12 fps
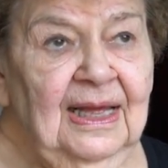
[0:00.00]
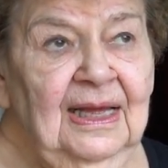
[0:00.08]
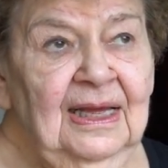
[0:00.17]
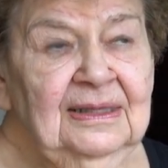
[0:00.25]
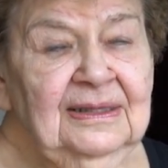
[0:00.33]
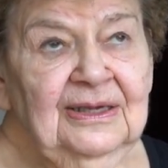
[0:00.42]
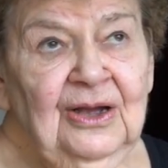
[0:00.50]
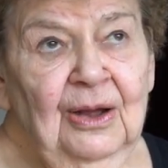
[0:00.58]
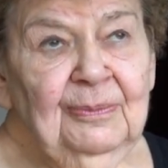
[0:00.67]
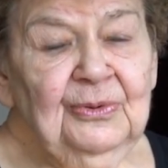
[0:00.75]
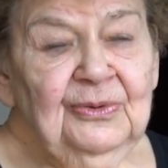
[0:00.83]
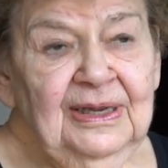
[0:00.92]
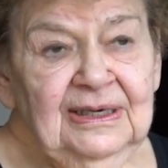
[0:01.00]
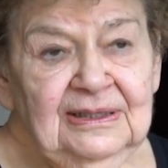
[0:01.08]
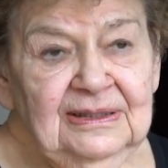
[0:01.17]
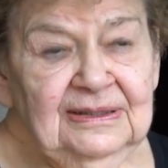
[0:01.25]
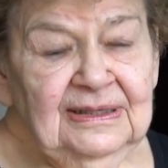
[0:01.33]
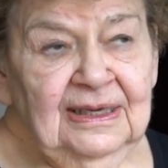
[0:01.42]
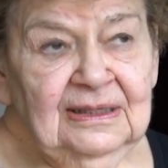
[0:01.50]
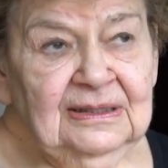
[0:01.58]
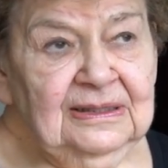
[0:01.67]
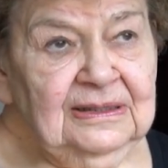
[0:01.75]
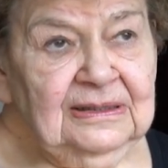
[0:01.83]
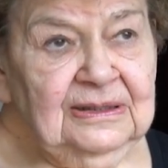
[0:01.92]
And they operated, and,
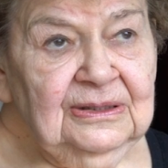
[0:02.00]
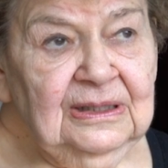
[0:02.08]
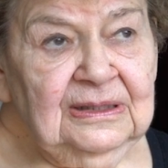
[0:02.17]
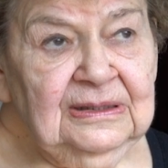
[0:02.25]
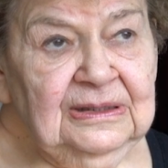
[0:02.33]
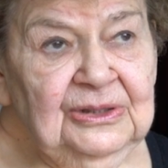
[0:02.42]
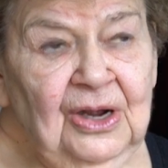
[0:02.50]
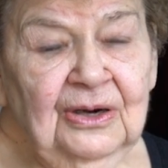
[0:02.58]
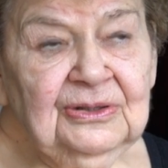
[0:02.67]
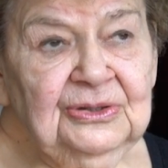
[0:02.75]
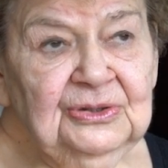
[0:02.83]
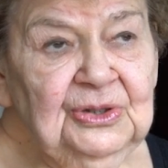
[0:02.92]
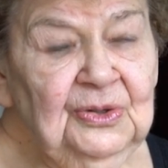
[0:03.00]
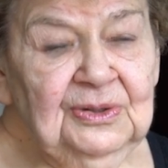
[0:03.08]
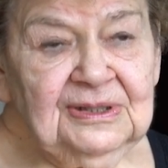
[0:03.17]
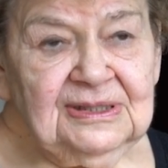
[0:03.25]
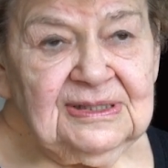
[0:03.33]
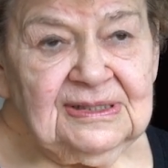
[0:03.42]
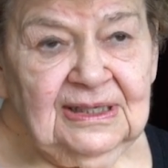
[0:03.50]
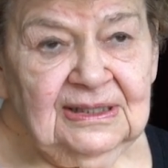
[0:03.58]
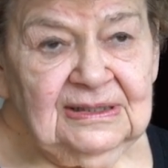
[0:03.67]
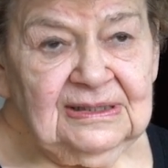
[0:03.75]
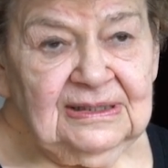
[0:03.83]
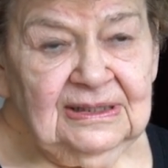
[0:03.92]
and the, the, doctor told us that
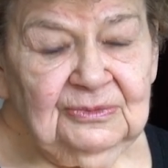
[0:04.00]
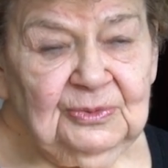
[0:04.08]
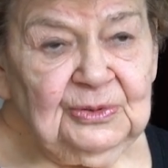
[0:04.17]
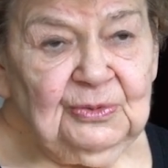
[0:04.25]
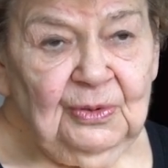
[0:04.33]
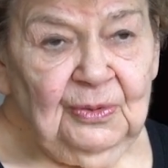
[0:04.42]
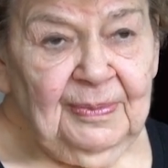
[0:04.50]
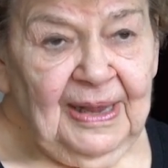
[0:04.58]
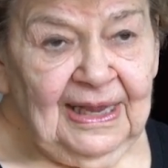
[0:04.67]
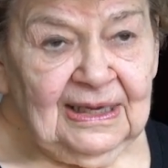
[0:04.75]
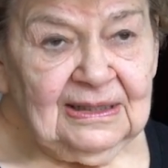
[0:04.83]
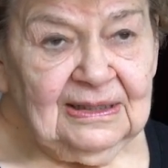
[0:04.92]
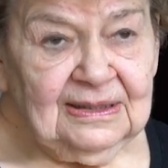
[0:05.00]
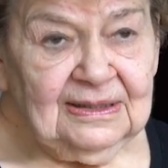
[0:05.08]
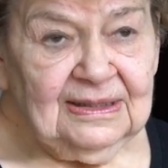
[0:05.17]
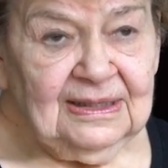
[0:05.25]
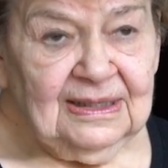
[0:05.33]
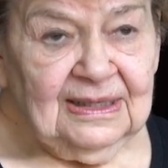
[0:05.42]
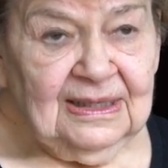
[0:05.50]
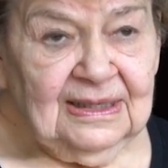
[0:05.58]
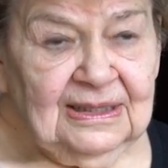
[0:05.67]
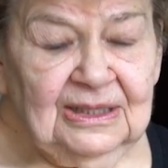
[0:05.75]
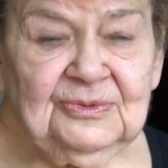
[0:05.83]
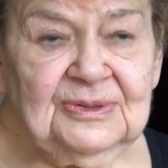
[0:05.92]
it would grow back
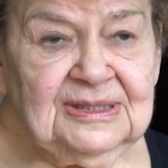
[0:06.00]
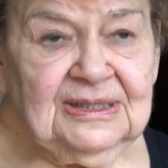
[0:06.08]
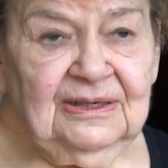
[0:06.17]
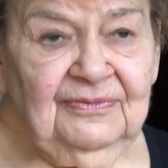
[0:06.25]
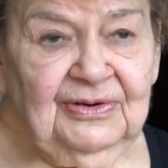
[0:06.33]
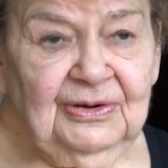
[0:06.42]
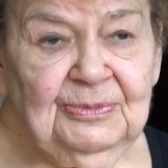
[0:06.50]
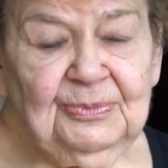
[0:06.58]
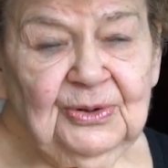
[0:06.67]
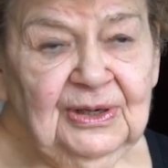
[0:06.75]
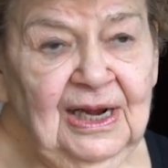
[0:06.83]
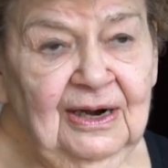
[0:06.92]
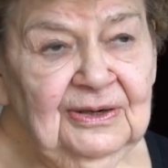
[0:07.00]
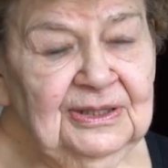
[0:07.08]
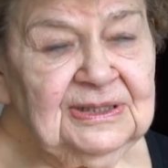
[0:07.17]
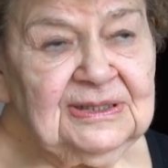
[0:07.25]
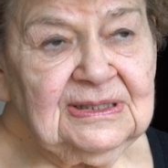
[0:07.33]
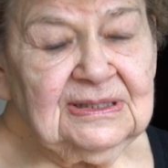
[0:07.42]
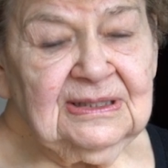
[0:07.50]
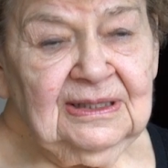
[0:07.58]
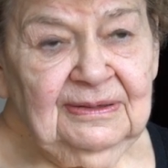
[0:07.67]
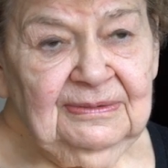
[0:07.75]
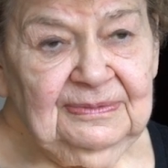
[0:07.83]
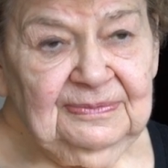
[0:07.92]
it was in a very precarious
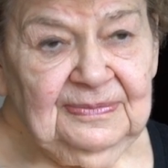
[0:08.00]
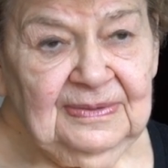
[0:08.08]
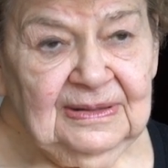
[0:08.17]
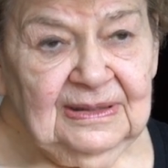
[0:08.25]
um,